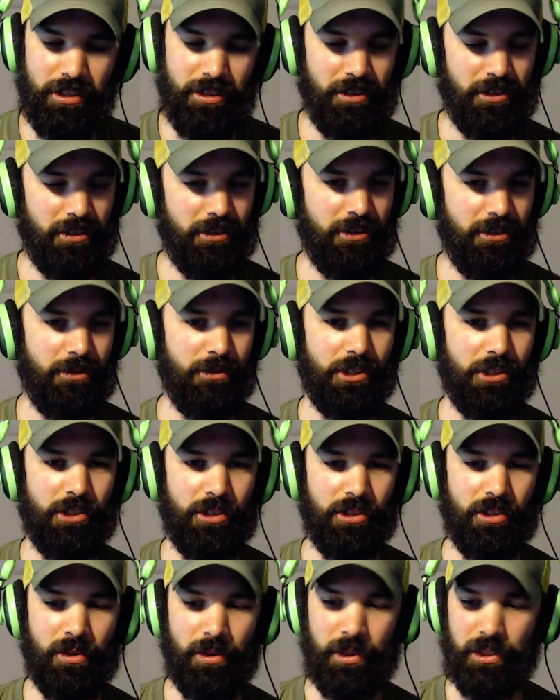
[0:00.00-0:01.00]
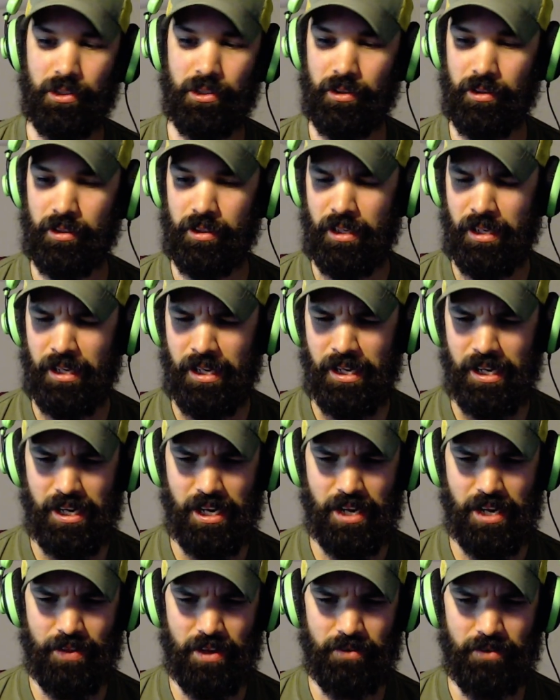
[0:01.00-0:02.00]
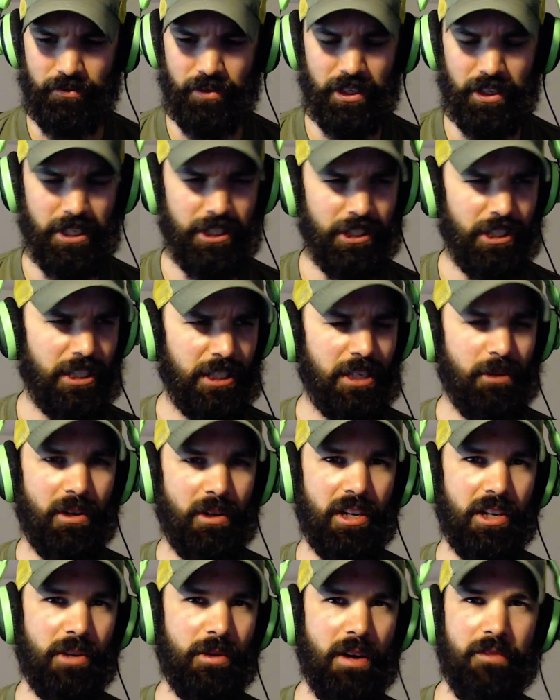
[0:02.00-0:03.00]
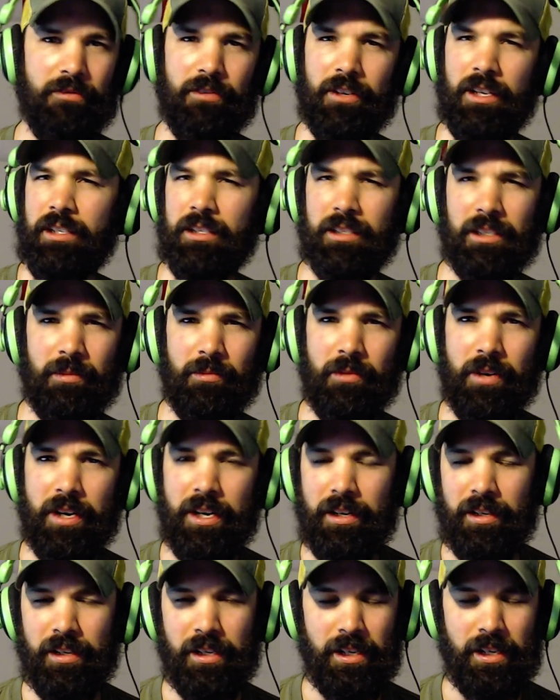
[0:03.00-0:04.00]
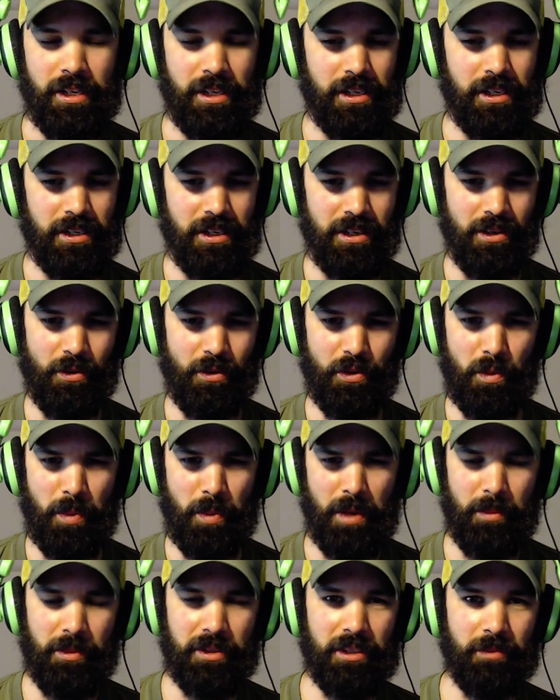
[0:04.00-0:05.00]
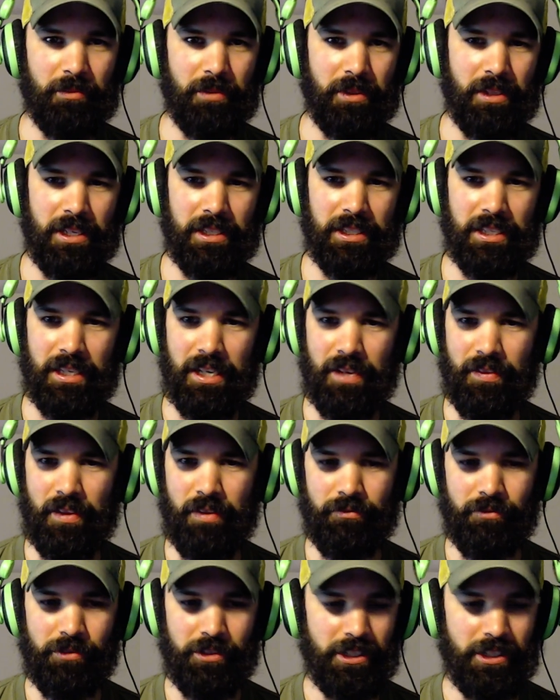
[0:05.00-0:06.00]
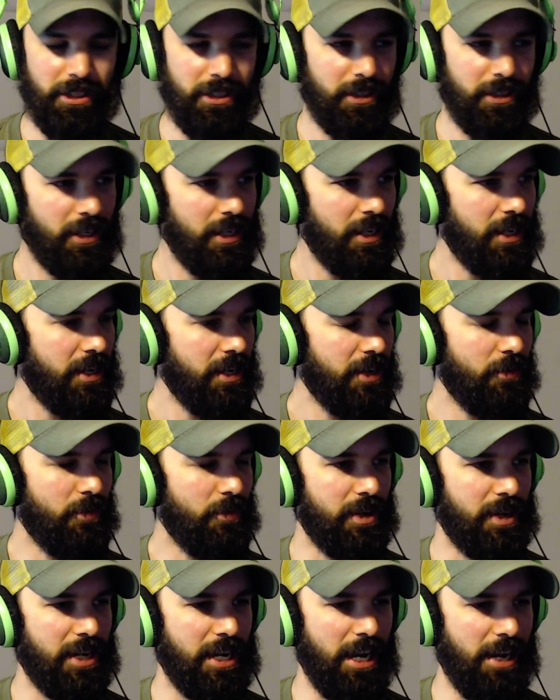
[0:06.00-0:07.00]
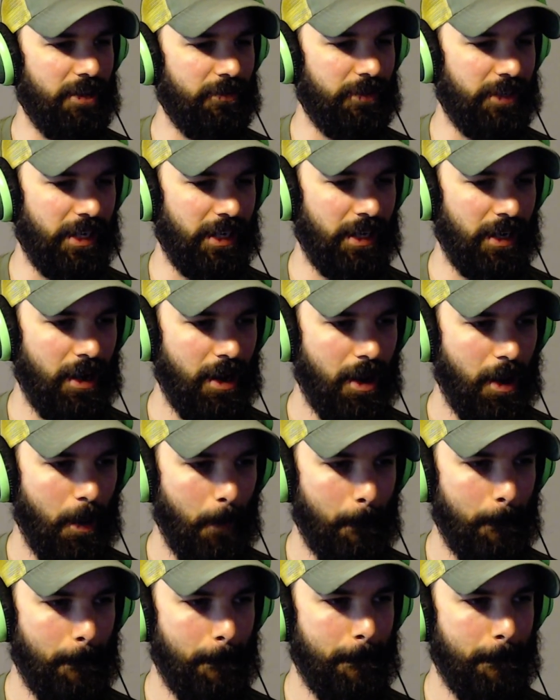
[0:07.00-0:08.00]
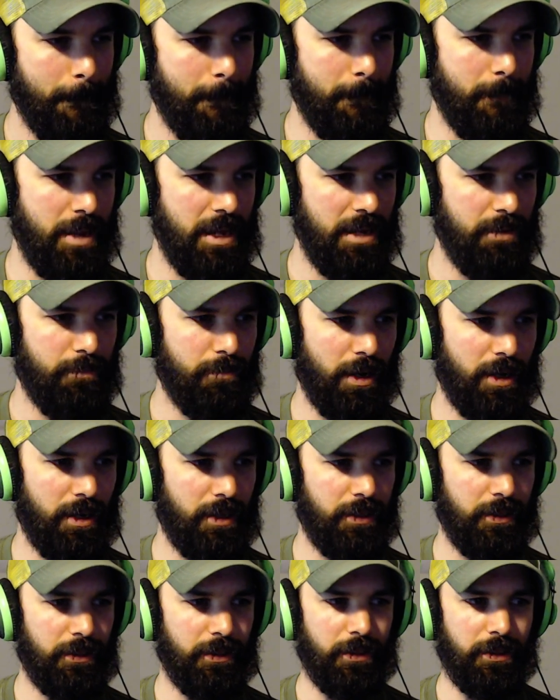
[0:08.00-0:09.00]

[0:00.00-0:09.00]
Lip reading: which is always good. And then for lunch, I think we're gonna go out for lunch somewhere, go to a pub or something like that. And then for dinner, we are having meatballs,